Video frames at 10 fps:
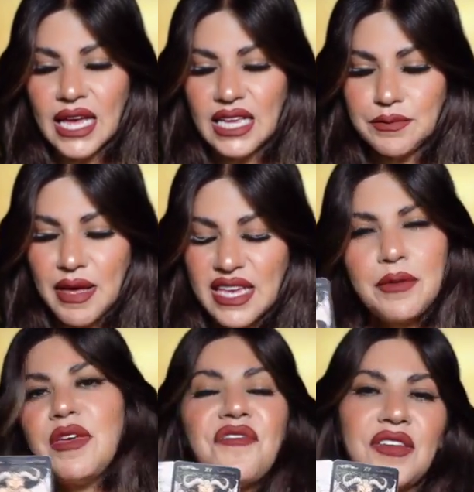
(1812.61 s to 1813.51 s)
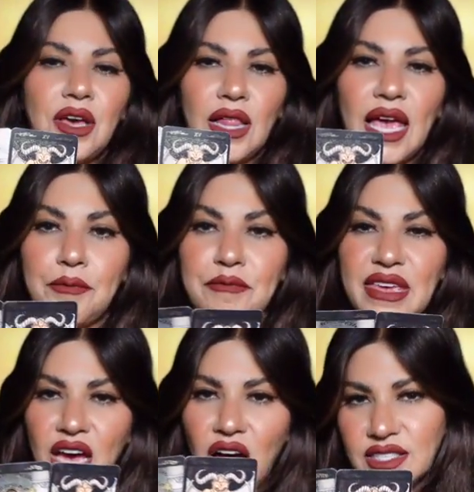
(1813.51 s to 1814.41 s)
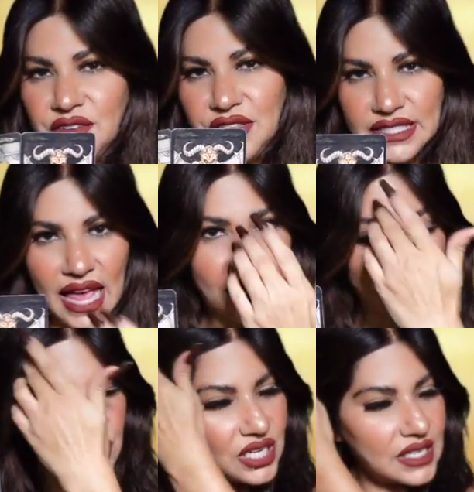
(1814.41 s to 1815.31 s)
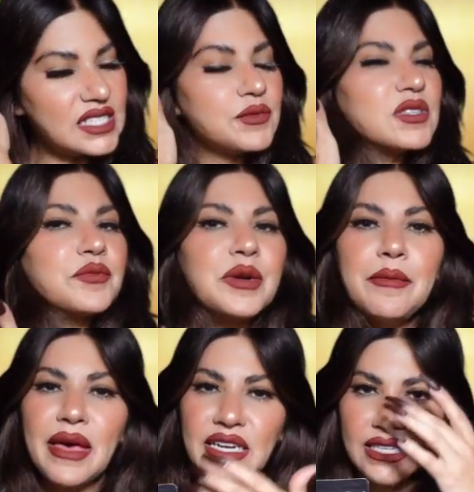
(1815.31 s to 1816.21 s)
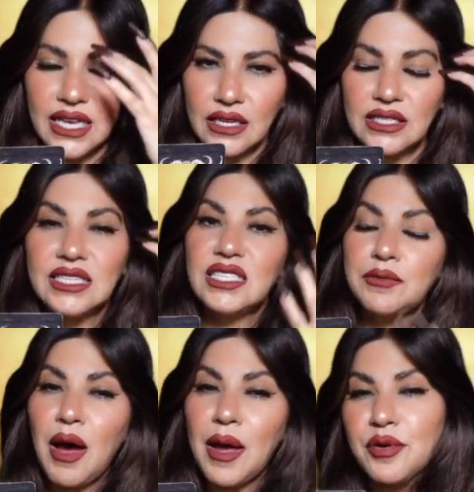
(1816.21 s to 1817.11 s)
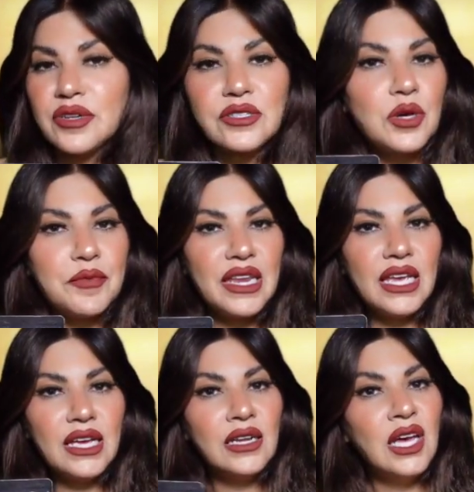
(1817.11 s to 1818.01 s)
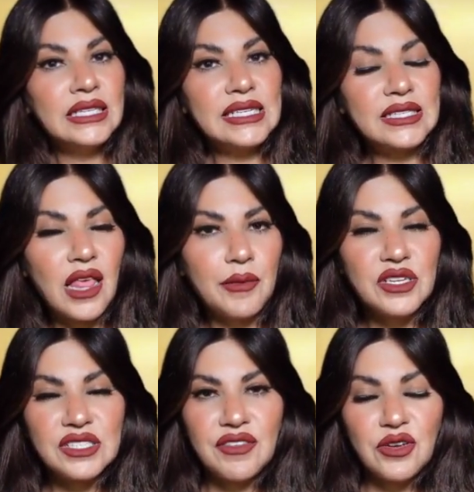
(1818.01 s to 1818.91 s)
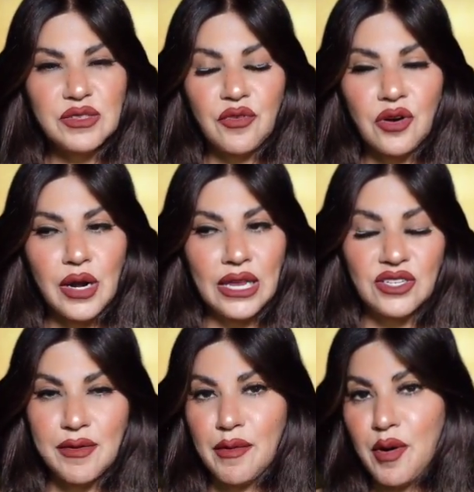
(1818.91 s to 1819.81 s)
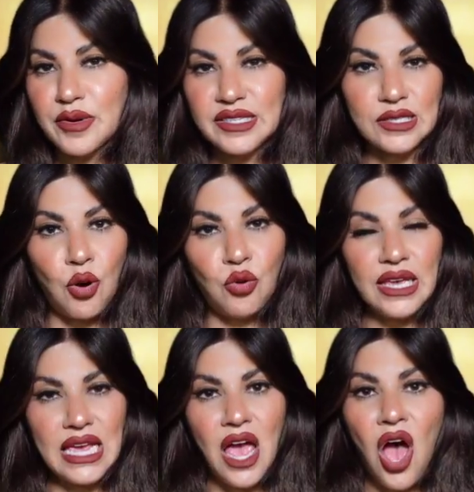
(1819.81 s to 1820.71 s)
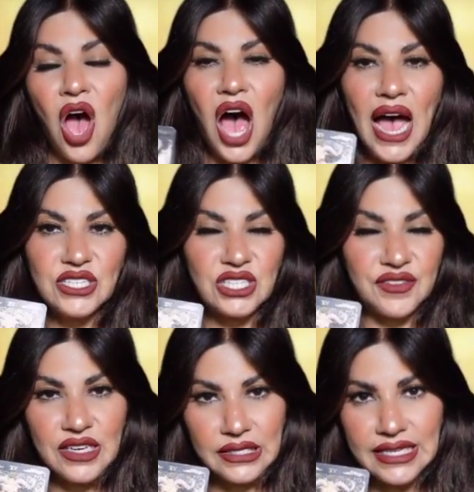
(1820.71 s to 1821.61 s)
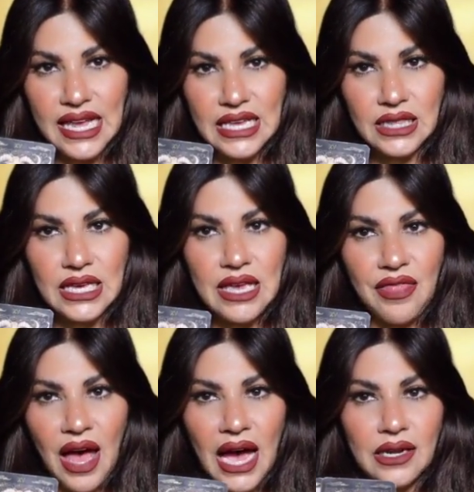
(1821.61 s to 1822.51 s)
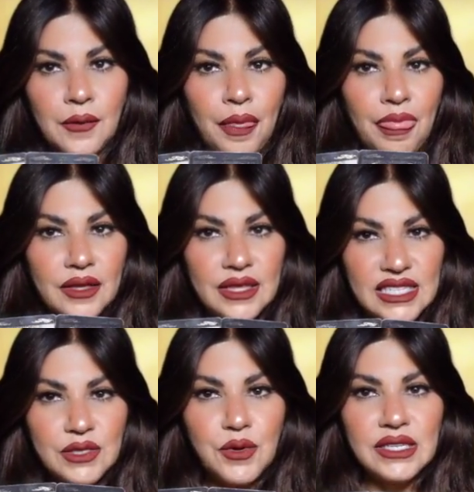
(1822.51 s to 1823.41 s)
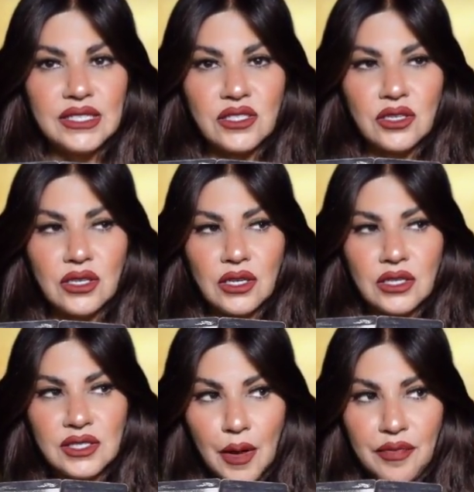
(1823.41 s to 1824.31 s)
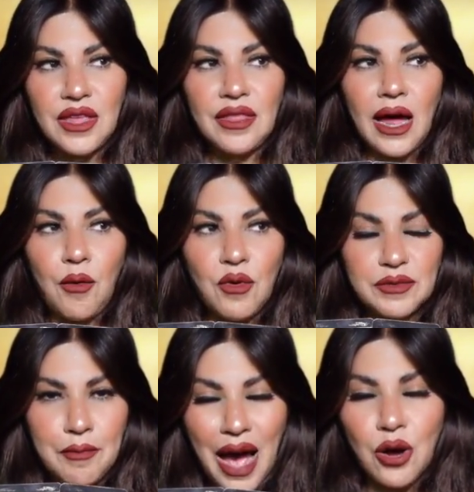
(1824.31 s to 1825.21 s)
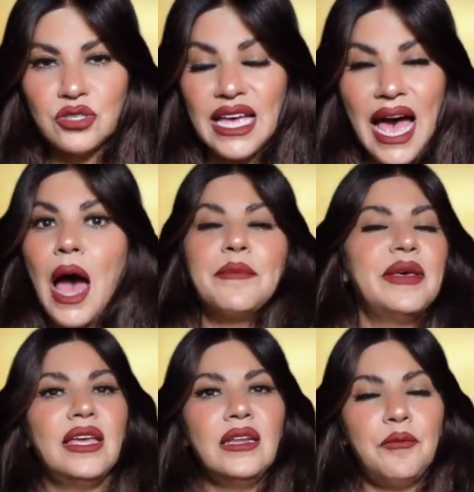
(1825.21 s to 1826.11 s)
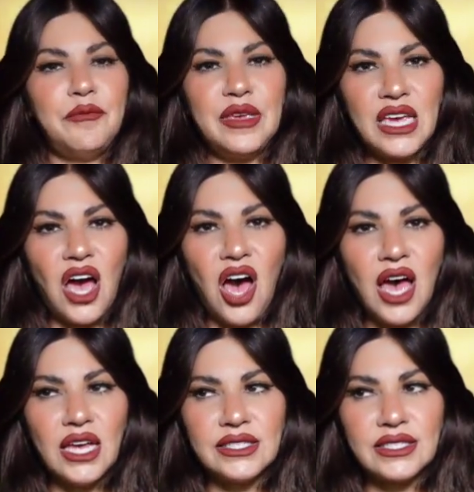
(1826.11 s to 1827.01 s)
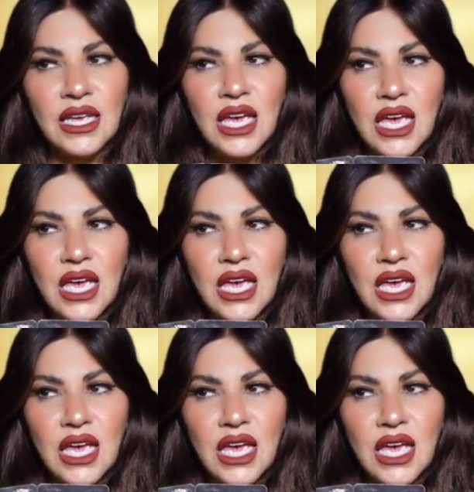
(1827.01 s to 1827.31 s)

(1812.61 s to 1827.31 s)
is making me feel like because of this energy, this was premeditated. This is my personal opinion. Disclaimer, this video is for entertainment purposes only. I just feel psychically that this was something that was bound to happen because